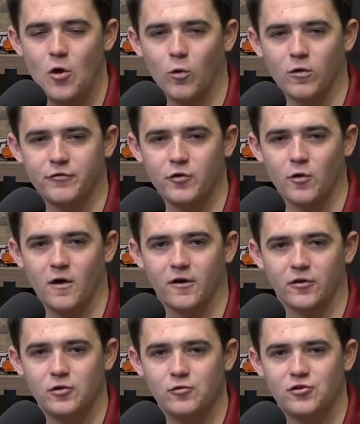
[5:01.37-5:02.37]
or if you are on
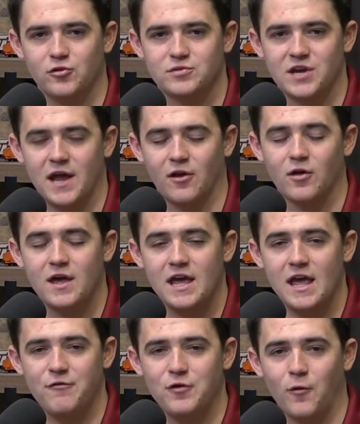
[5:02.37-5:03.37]
our YouTube channel.
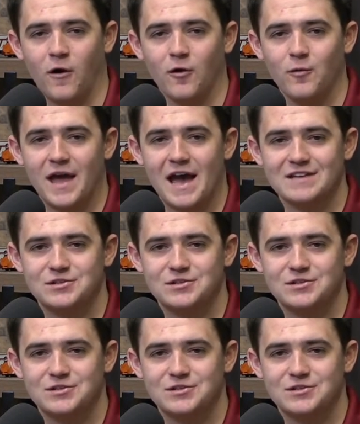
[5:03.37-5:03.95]
If you are, we ask